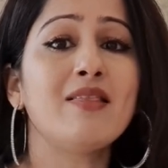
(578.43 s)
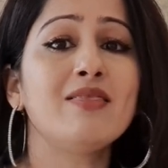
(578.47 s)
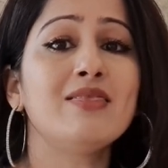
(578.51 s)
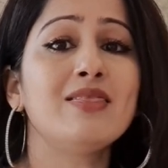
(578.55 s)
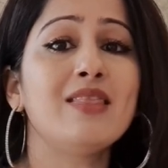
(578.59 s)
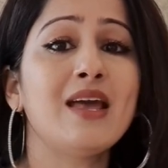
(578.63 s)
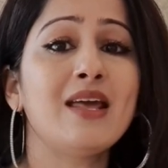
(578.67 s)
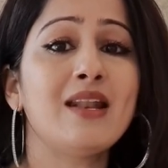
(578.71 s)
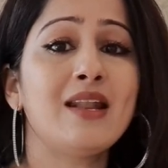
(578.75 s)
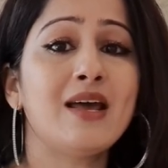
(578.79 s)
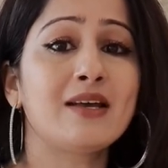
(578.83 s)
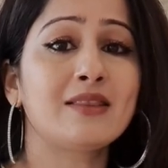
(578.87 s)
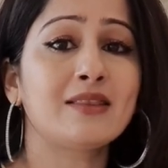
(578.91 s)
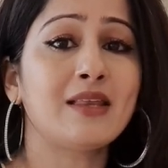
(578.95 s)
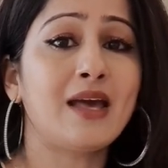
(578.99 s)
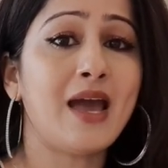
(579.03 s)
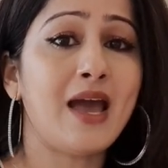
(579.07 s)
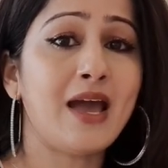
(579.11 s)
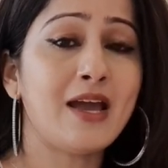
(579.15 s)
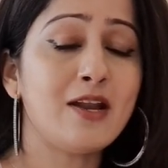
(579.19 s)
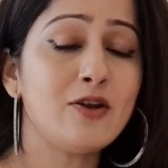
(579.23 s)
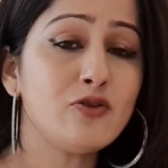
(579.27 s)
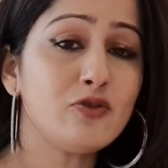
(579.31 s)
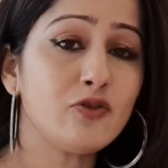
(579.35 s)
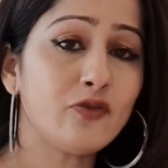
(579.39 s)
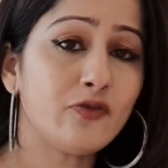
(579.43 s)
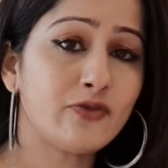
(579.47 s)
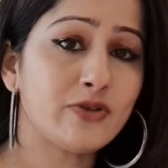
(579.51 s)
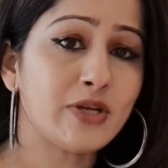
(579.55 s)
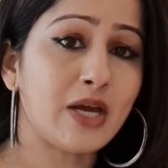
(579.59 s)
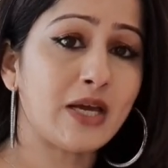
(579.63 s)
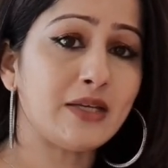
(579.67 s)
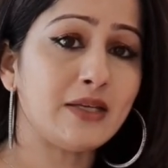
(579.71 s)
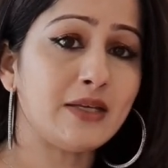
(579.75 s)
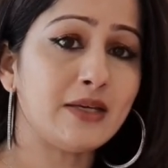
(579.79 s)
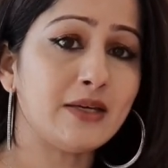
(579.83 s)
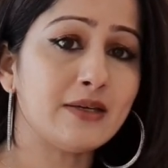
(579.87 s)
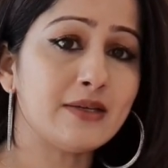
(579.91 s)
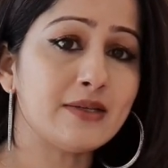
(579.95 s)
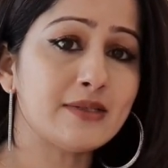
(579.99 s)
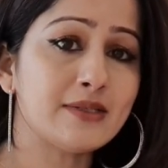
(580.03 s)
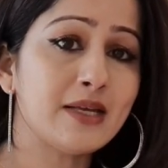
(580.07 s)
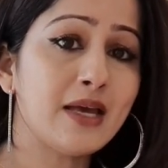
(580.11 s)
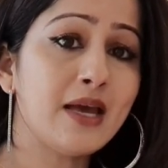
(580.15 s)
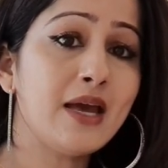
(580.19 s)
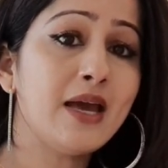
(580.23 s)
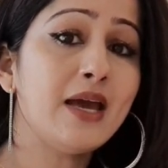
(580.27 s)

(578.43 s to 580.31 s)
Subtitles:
and then at the end of 10 years,